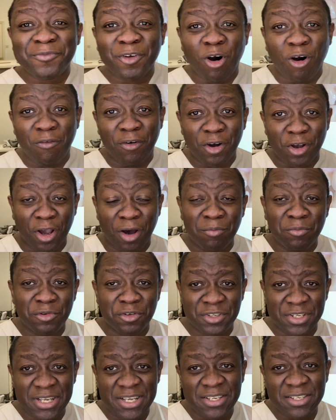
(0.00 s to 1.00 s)
of her gum
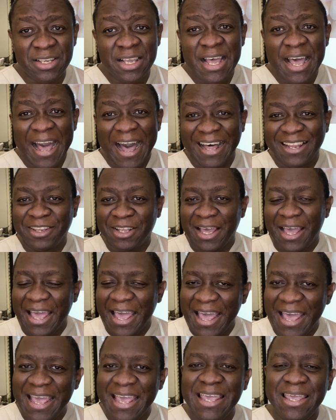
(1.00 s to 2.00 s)
disease, and the
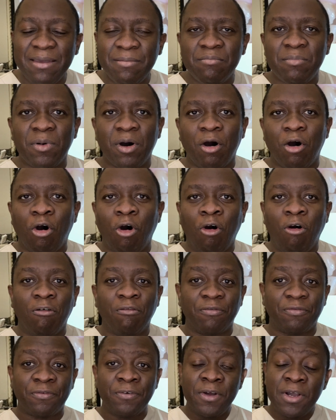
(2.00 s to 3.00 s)
aim
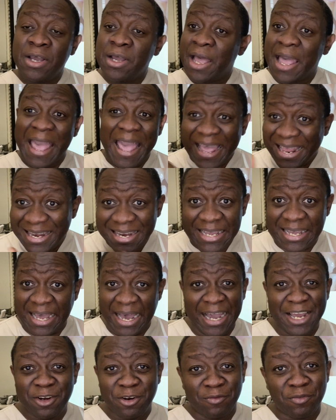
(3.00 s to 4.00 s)
of any
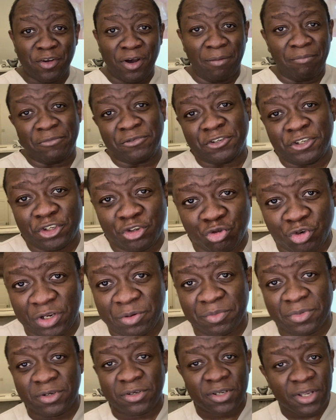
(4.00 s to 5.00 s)
kind of gum disease
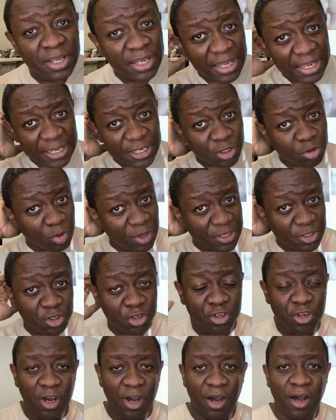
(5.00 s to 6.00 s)
treatment is to
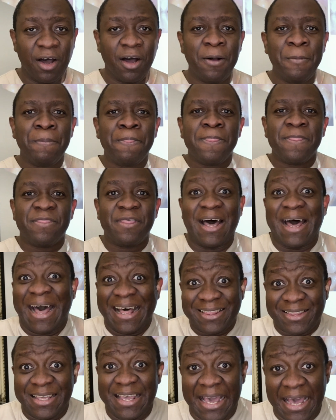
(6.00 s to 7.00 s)
ensure that
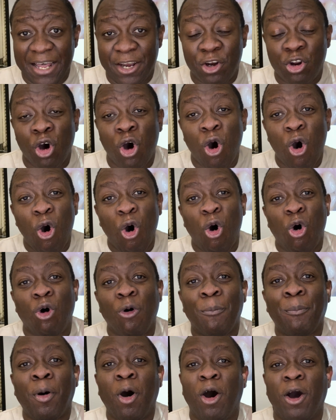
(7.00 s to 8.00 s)
at the end all
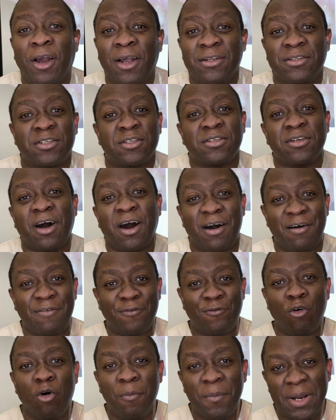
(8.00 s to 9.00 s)
pockets are
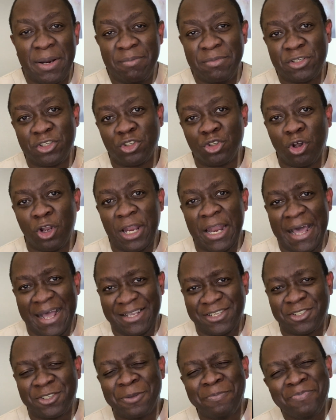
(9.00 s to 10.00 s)
4 millimeters or
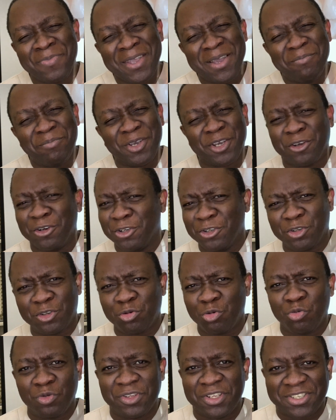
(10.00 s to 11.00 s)
less, because
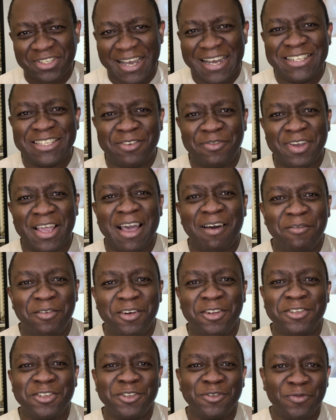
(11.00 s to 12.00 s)
the scientific
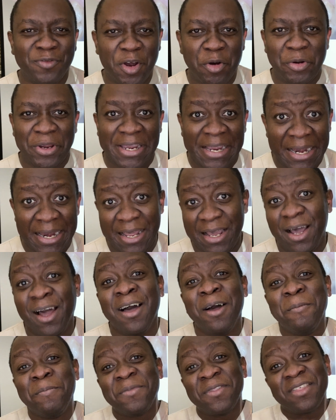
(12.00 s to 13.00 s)
evidence is very clear
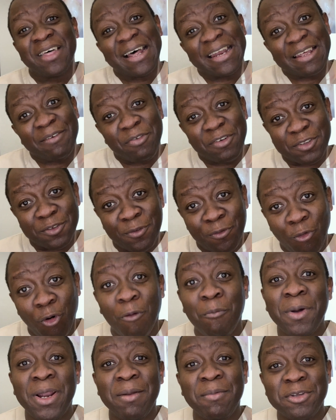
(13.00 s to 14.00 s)
that if it's 4
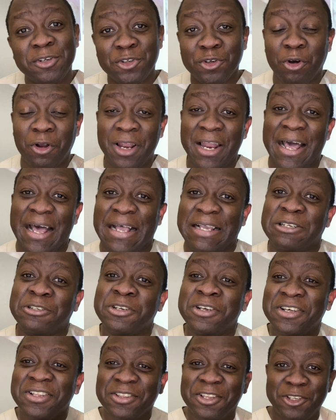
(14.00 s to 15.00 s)
millimeters or less,
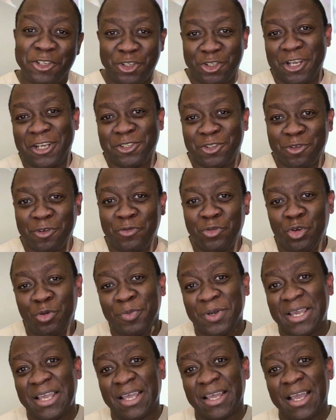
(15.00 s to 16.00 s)
the chances of you
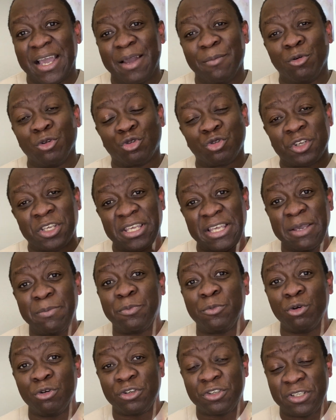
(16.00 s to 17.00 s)
being able to keep
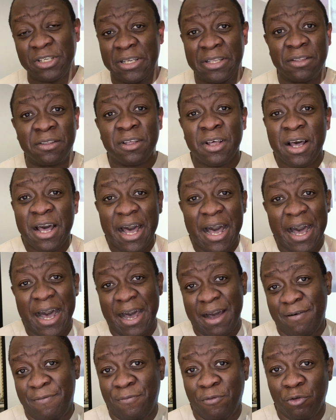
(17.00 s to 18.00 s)
those teeth
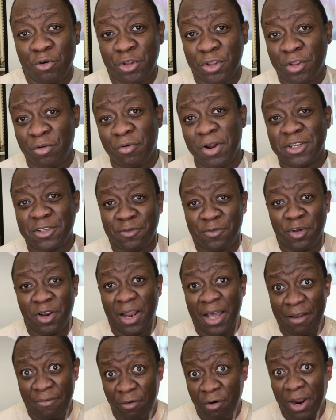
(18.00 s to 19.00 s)
for the rest of your
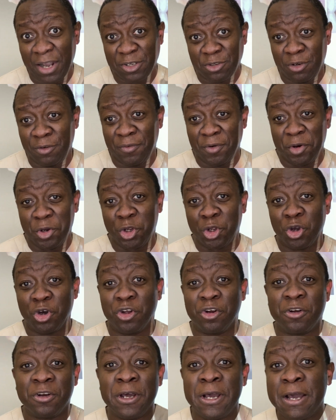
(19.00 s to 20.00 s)
life are actually very
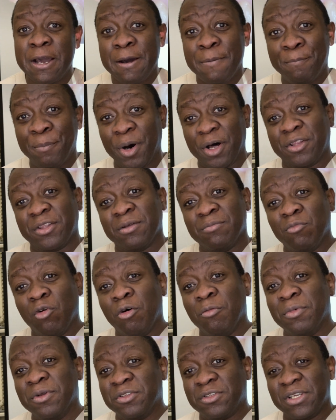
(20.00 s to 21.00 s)
good. But the
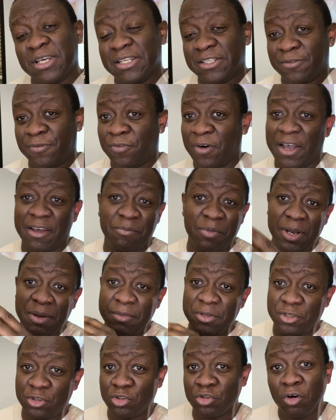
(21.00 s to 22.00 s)
moment it's 5
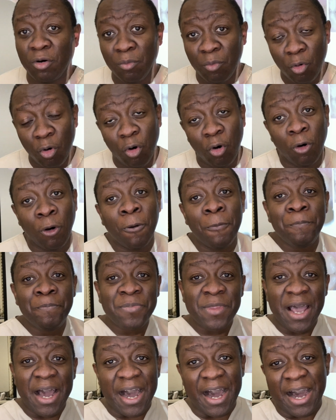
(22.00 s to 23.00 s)
millimeters or more,
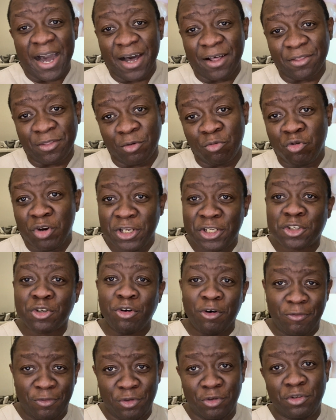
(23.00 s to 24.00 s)
the risk
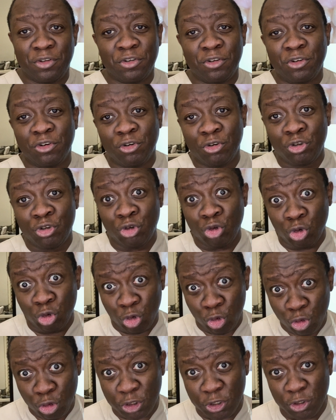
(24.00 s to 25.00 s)
of you
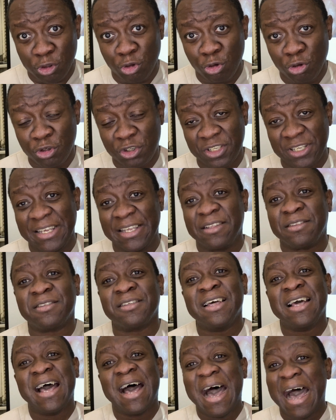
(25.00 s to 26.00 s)
losing those teeth
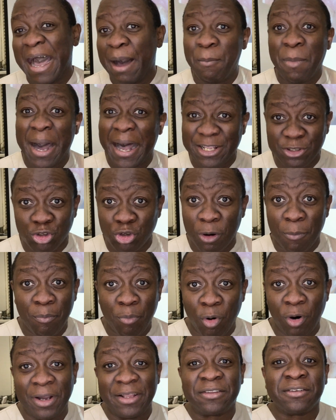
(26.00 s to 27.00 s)
at some
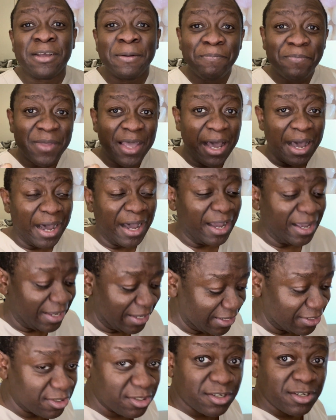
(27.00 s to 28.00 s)
point
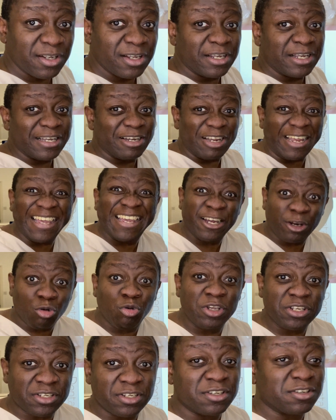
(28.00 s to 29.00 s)

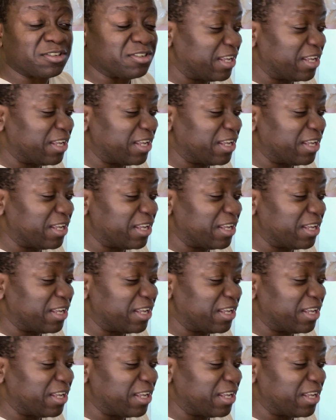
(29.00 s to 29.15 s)
increases